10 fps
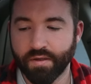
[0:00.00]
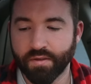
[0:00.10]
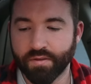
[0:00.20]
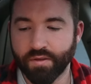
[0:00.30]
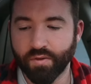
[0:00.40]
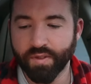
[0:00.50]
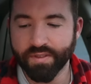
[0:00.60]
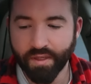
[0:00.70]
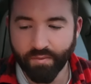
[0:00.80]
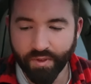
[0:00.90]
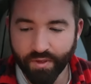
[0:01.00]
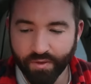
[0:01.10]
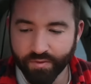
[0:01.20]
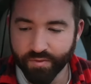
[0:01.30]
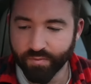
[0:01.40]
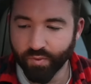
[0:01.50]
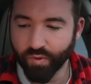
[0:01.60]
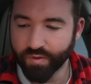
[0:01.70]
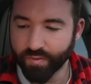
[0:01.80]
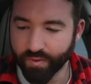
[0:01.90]
So is that one of those
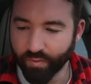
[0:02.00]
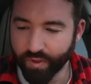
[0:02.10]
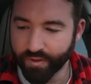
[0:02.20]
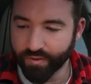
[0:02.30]
boards with the weird